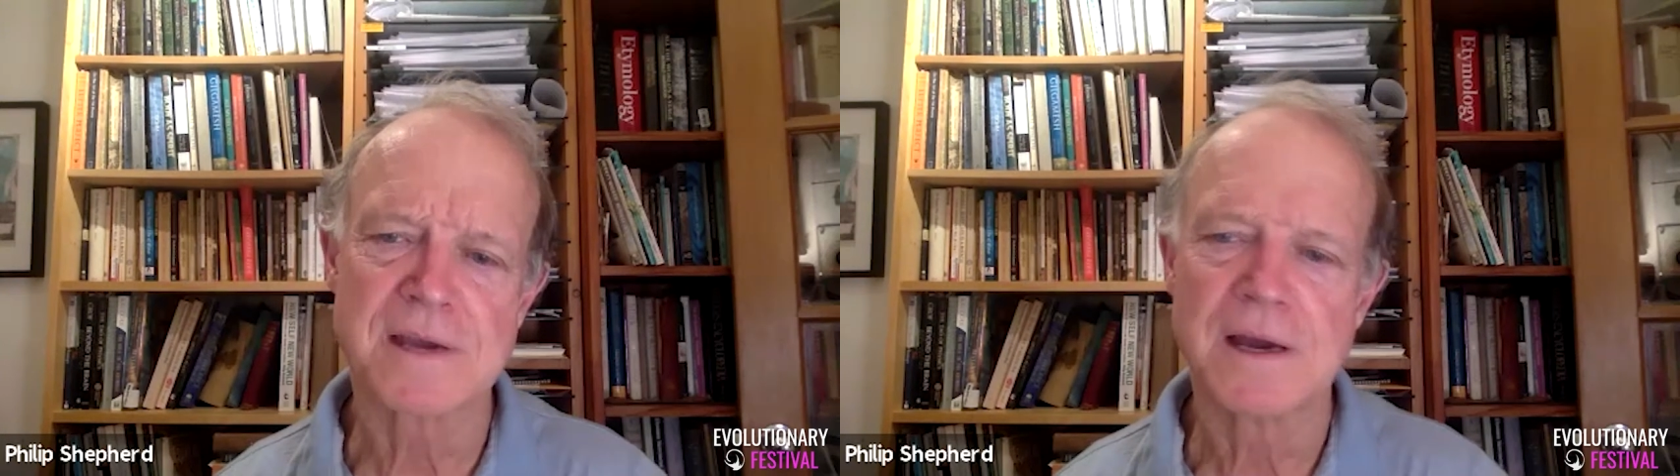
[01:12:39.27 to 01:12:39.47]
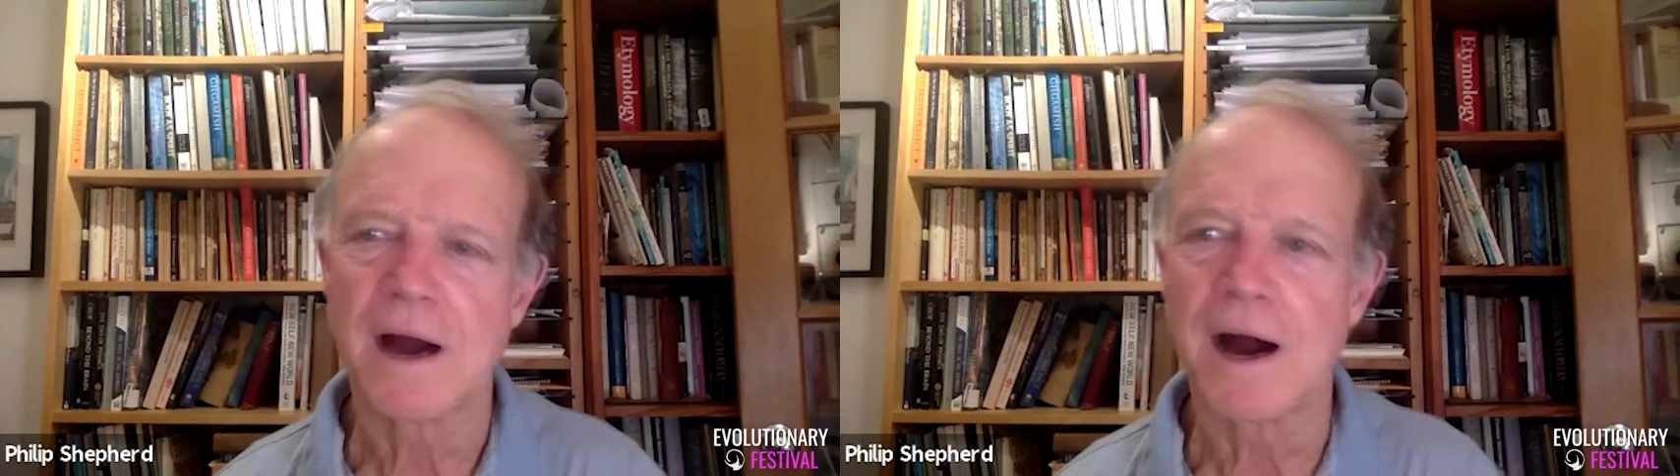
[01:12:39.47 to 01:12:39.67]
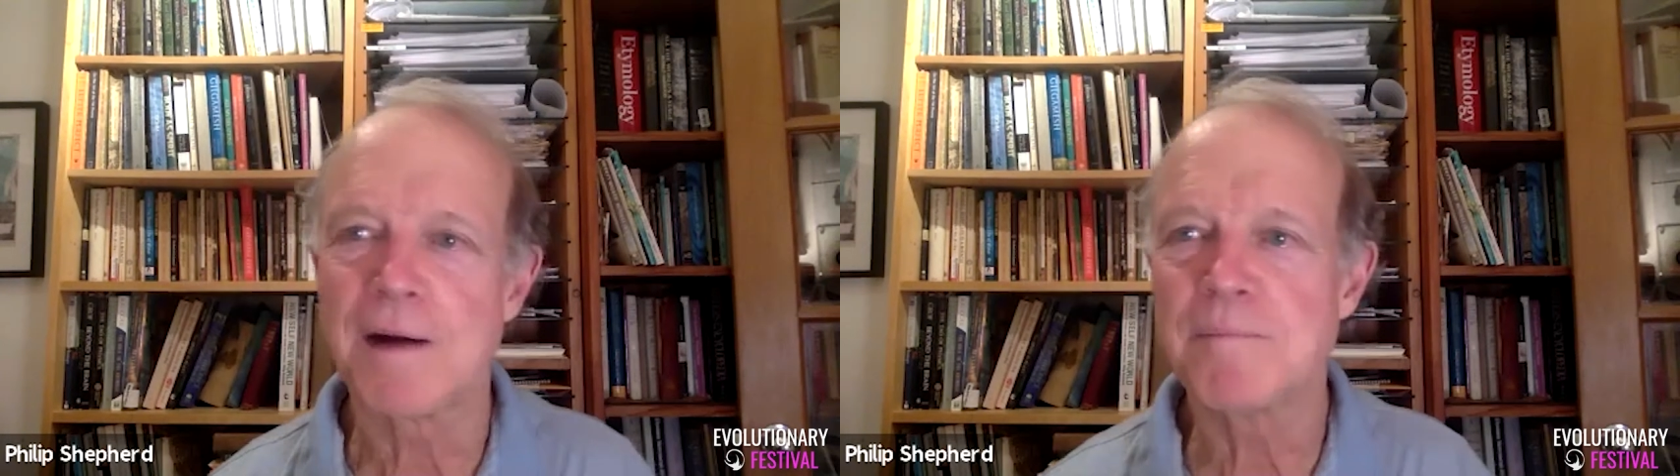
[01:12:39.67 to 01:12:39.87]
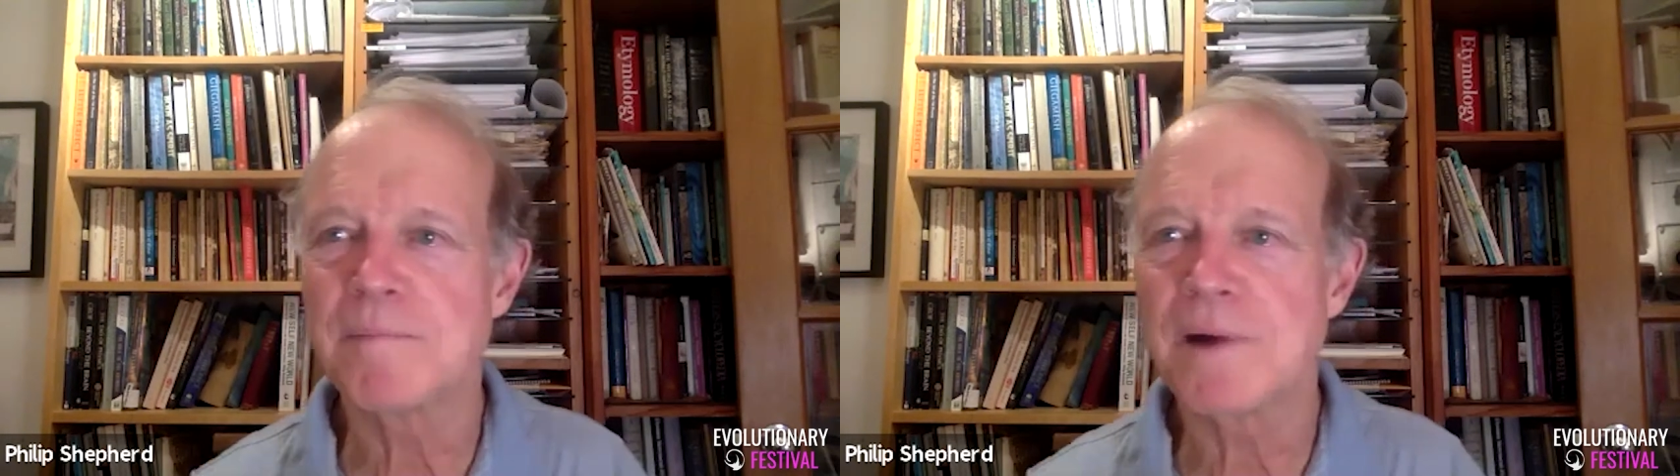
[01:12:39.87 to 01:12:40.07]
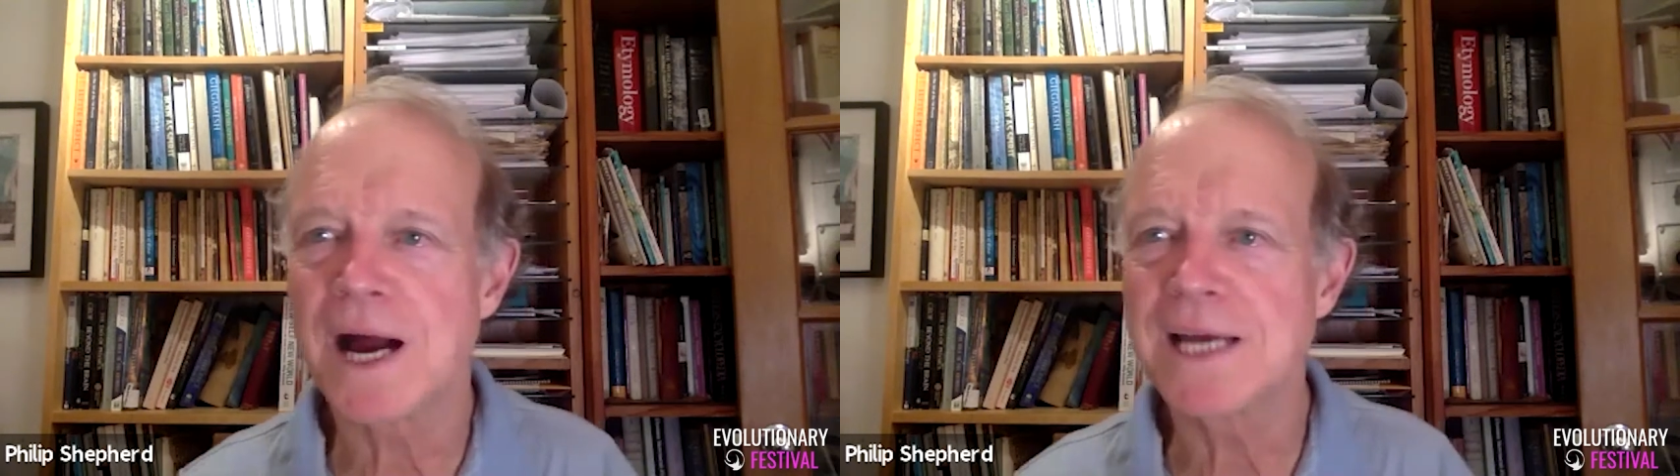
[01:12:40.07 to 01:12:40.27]

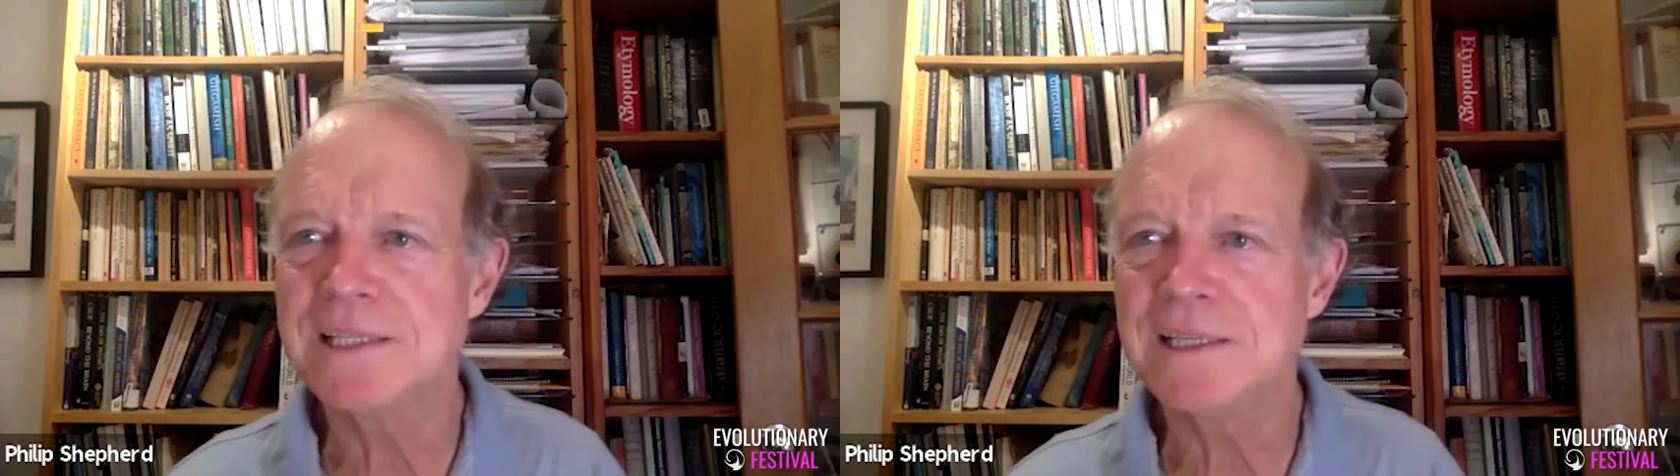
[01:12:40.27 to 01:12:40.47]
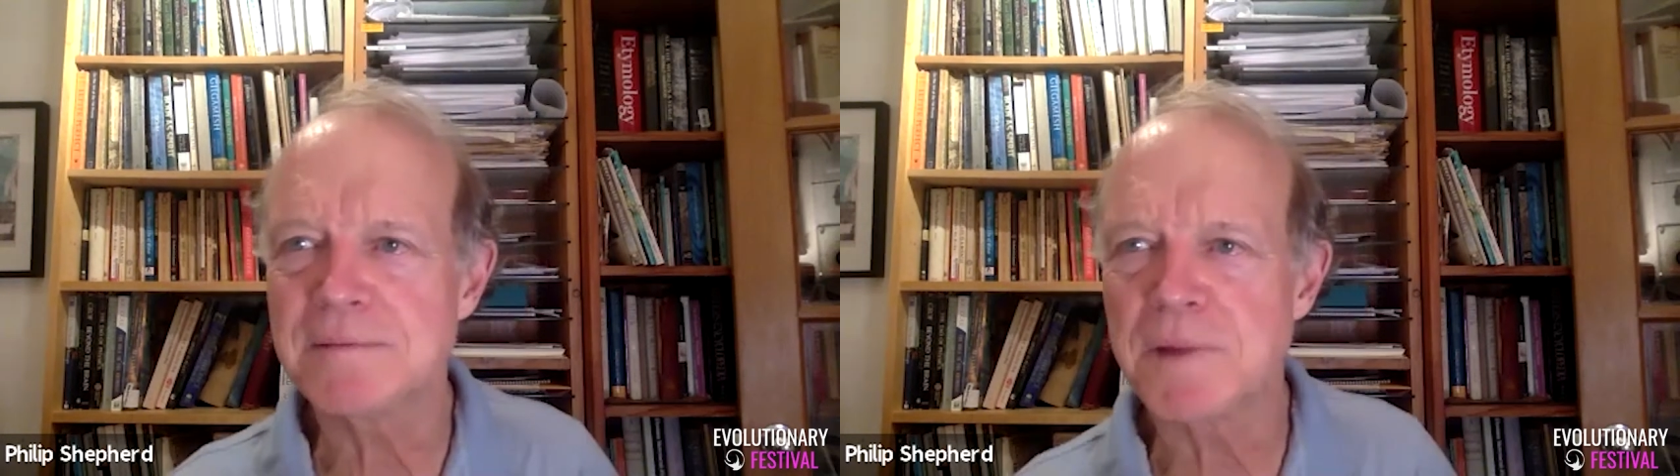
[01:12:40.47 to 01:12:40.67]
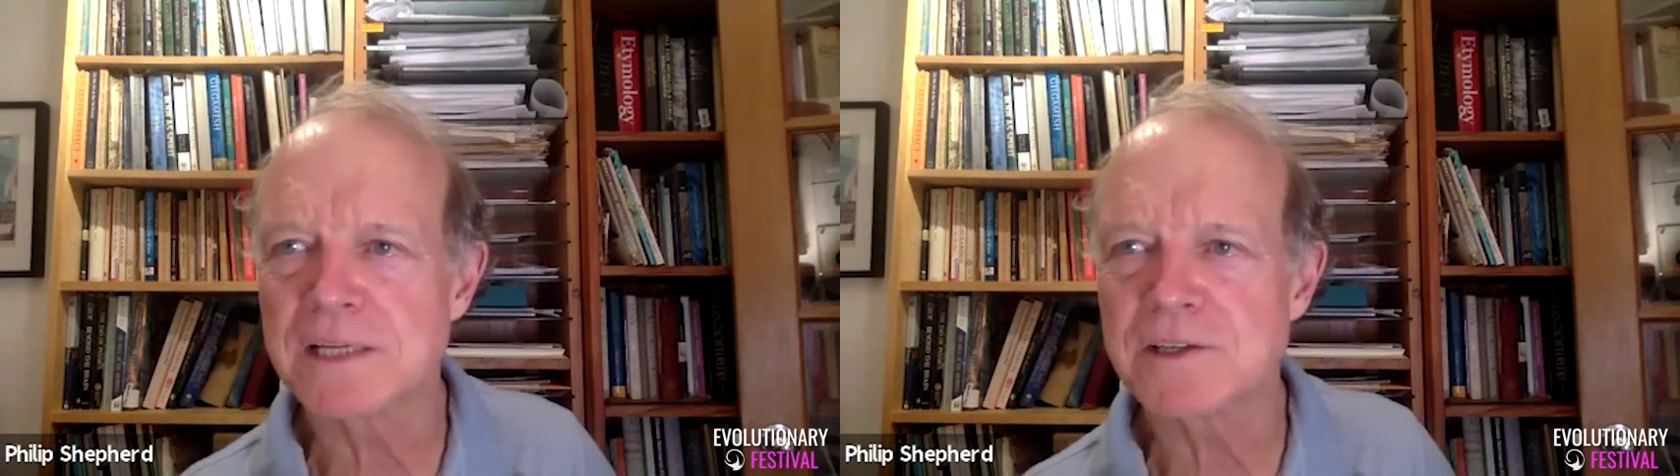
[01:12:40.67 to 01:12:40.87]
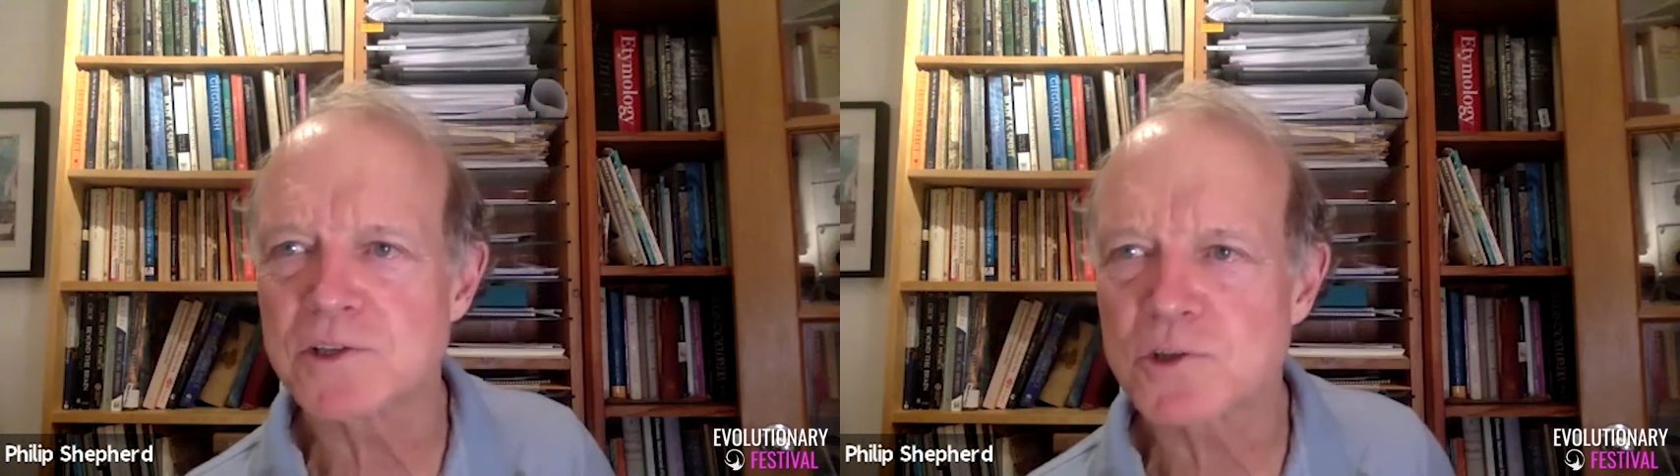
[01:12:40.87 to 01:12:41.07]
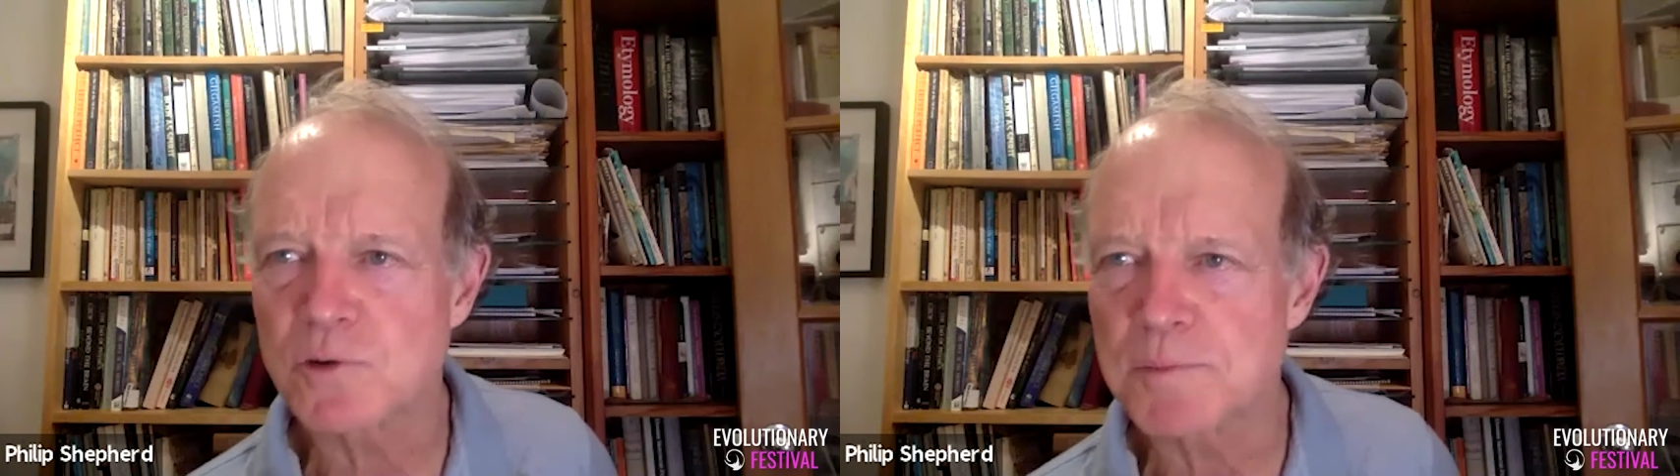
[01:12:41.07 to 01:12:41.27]
I did in my
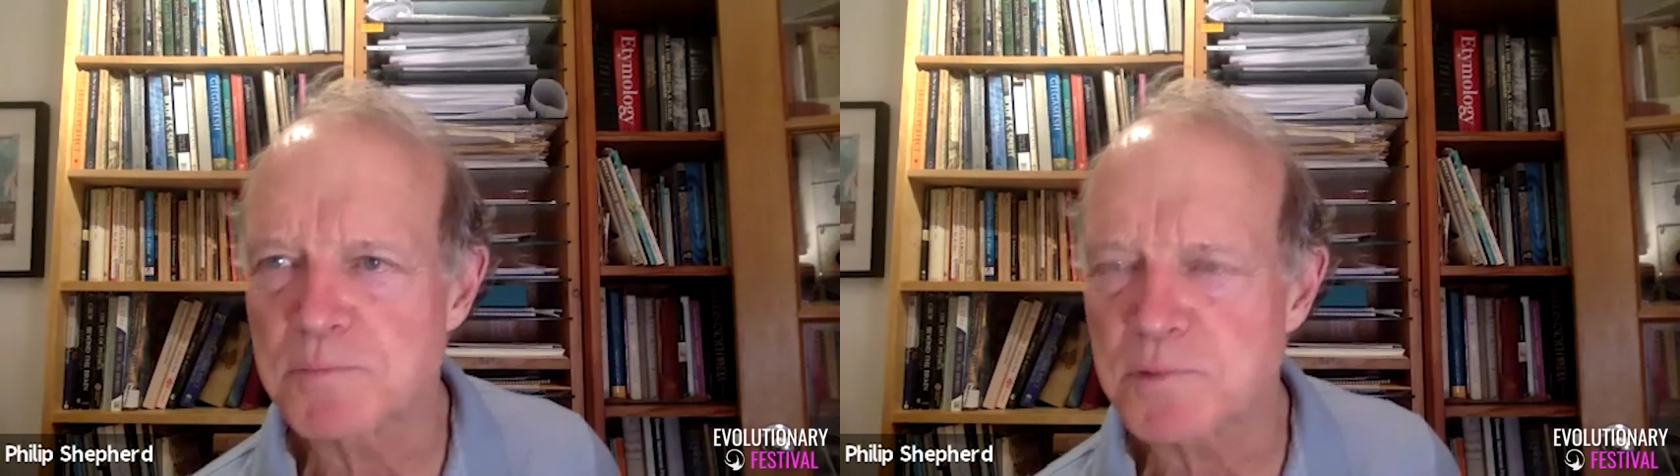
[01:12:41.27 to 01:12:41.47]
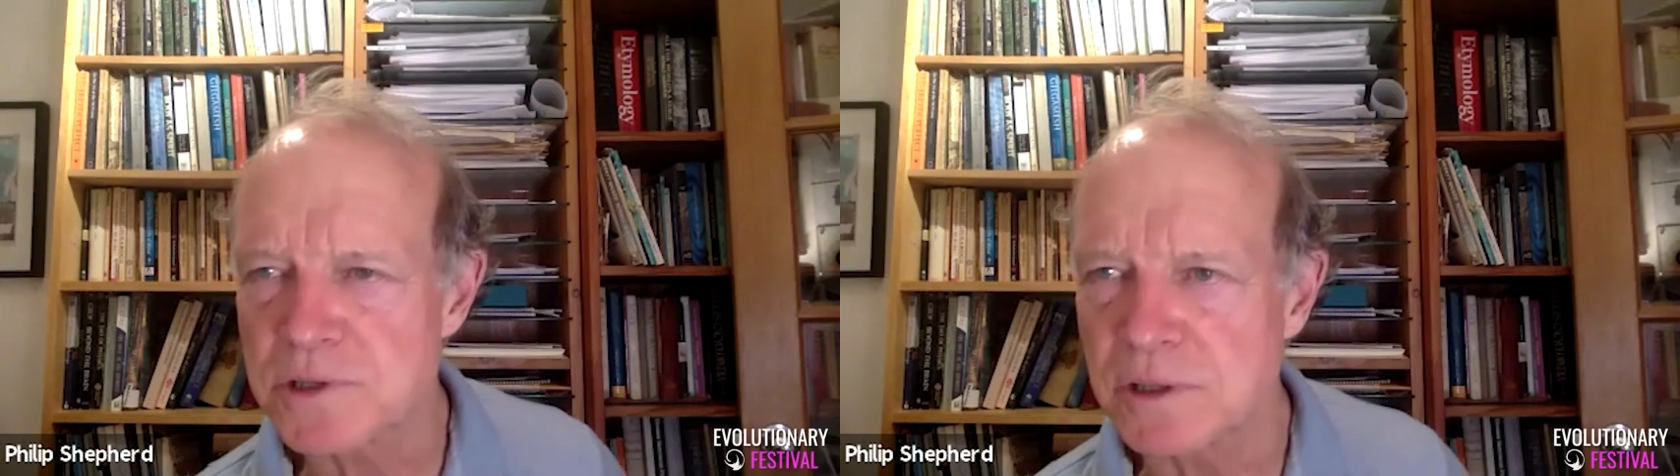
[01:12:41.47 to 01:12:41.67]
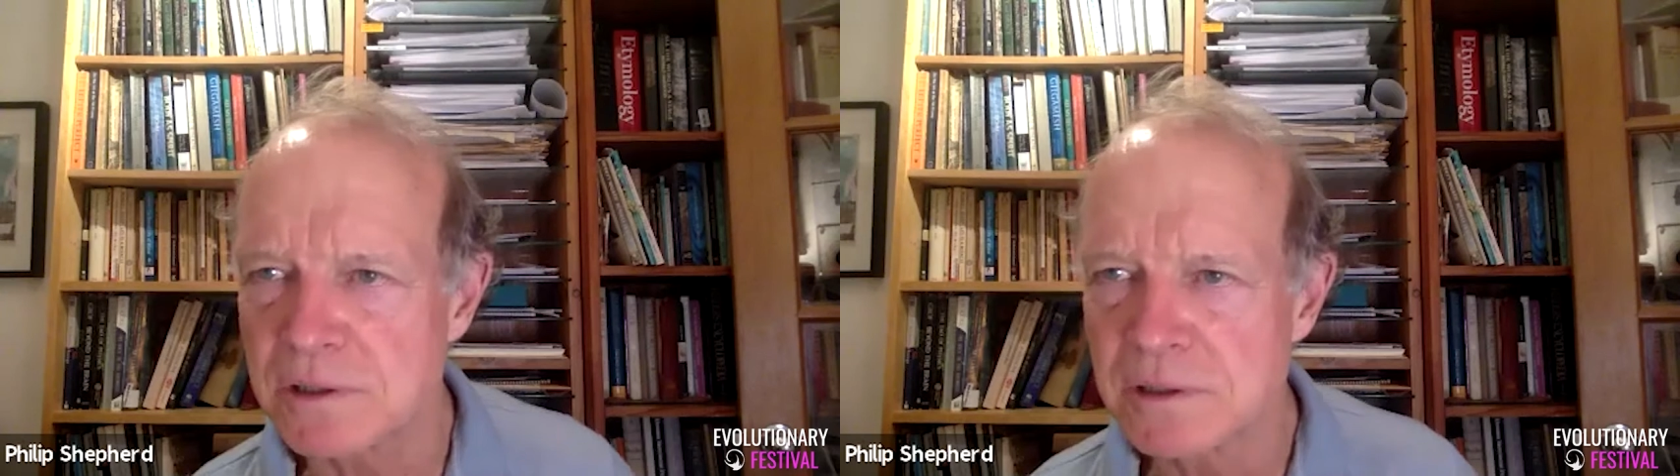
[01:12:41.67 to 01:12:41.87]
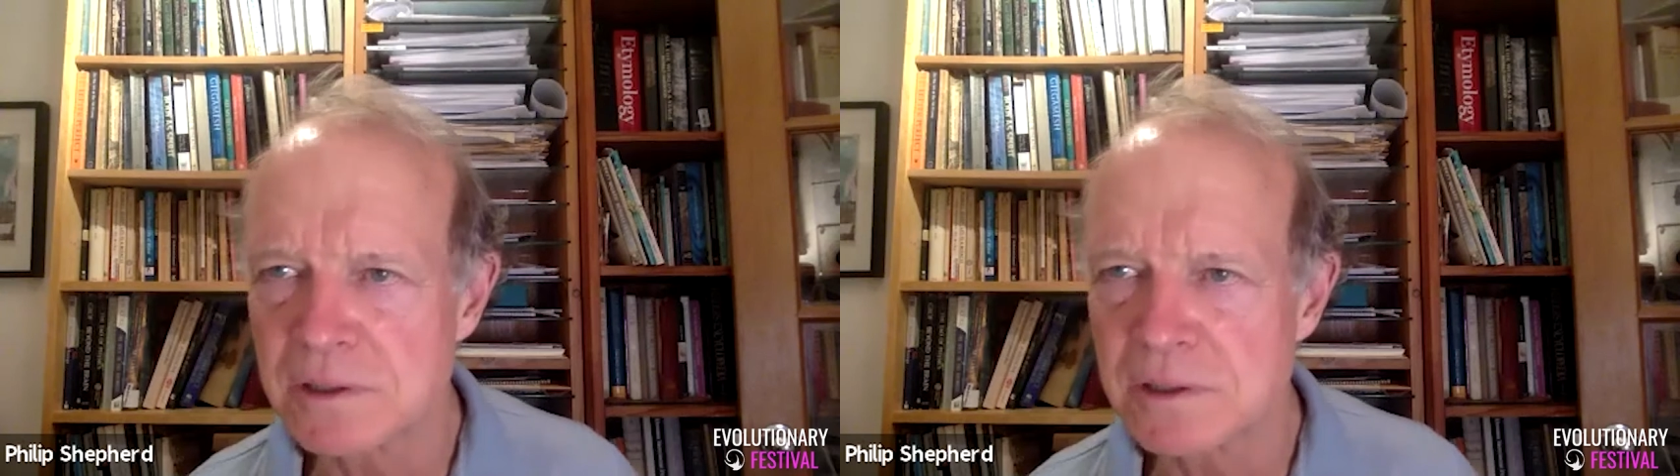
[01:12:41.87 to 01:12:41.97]
description